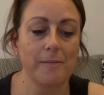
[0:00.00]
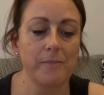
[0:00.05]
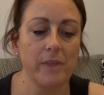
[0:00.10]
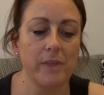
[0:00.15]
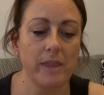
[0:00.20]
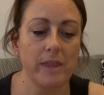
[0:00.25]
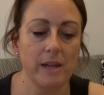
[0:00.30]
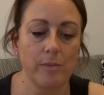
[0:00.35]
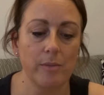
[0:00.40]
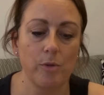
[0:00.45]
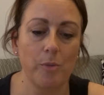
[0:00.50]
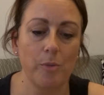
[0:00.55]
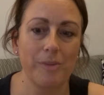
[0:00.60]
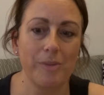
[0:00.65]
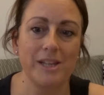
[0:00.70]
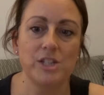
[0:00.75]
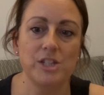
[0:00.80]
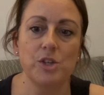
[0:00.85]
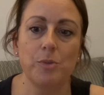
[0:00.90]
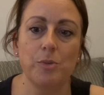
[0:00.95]
Well, then I'm not
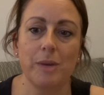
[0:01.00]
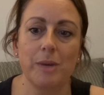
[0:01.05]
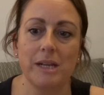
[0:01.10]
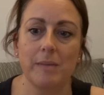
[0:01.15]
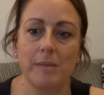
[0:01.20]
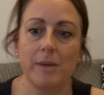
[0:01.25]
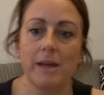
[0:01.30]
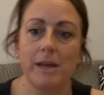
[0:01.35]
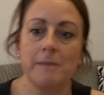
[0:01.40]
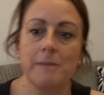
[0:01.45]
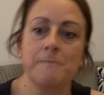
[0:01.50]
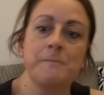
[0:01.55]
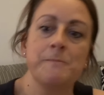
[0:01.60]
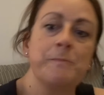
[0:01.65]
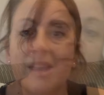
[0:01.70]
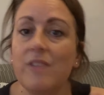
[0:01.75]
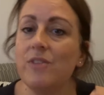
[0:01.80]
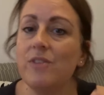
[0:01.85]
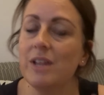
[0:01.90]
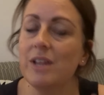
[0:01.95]
being too bad, am I?
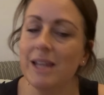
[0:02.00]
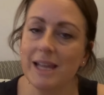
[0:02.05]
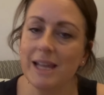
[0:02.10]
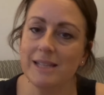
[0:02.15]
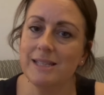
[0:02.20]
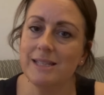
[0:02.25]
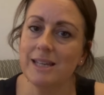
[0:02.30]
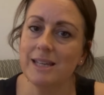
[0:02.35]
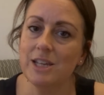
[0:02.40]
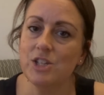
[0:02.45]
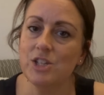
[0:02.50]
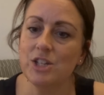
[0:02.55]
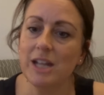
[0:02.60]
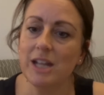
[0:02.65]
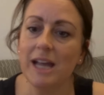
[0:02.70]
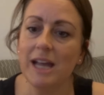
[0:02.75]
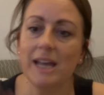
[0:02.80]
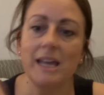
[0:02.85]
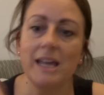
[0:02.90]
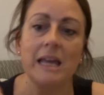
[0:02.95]
If you like Turkish
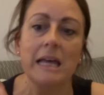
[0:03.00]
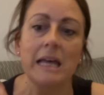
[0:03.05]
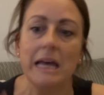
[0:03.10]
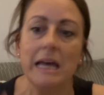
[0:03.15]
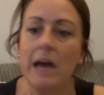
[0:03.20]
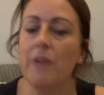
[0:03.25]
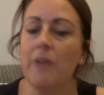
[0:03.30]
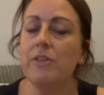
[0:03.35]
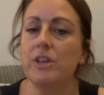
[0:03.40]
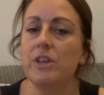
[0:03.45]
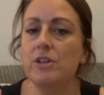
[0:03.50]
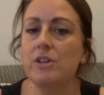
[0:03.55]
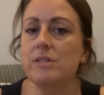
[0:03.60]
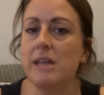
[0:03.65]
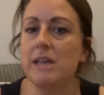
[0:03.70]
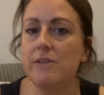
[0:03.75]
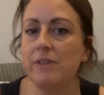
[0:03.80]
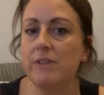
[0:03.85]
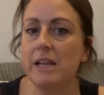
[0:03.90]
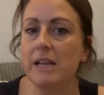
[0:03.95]
Delight, I think you'll
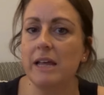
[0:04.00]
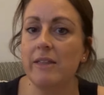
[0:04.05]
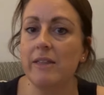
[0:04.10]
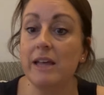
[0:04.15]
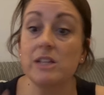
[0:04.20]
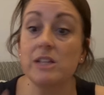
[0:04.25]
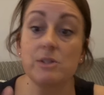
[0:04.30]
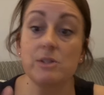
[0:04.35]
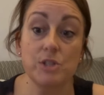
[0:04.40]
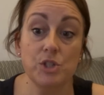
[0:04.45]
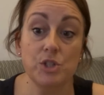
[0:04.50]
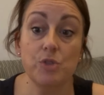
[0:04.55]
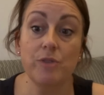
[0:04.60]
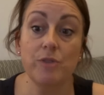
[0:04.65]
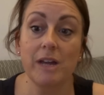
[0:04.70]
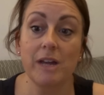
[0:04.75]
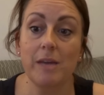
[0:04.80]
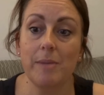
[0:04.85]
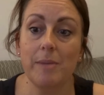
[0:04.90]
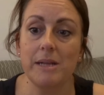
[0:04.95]
definitely like that. So I do
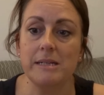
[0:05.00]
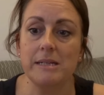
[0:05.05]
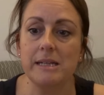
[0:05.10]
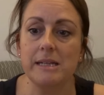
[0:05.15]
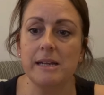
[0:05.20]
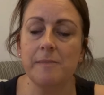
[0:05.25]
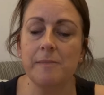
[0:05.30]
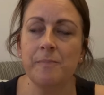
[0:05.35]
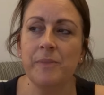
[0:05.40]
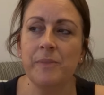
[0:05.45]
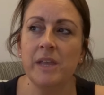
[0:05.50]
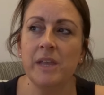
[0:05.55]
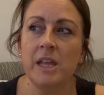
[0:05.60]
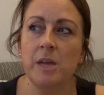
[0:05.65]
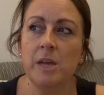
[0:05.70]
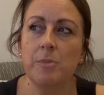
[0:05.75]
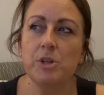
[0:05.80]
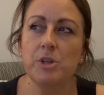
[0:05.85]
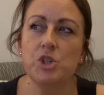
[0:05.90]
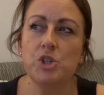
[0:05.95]
recommend it,
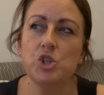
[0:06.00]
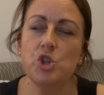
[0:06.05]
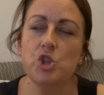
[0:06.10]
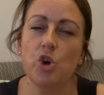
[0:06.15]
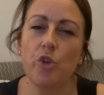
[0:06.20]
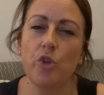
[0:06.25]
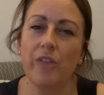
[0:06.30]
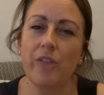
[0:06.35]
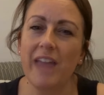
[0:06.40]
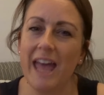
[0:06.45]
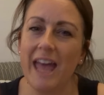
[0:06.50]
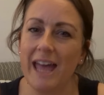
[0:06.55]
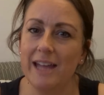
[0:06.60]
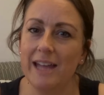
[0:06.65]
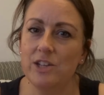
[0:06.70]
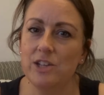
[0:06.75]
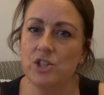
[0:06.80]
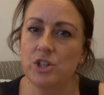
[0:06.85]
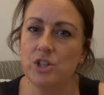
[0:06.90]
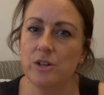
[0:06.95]
but it's just not got the
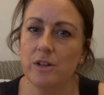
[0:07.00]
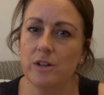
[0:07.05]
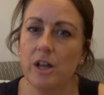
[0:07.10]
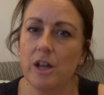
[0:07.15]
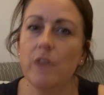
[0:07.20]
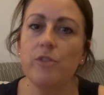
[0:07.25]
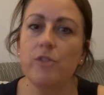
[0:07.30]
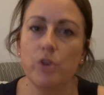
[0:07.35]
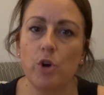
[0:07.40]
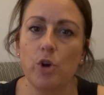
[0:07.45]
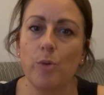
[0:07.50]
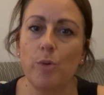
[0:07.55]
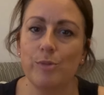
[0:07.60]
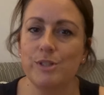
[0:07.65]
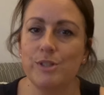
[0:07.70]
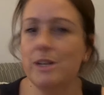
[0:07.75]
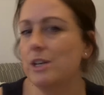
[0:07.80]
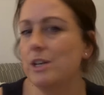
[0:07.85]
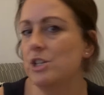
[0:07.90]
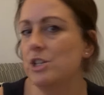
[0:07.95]
edge of the normal
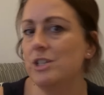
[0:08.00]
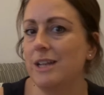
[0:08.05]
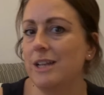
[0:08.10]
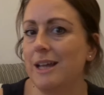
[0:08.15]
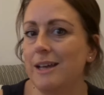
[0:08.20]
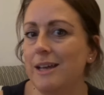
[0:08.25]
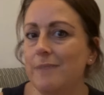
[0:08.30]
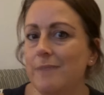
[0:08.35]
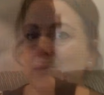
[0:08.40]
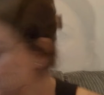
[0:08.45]
Turkish Delight.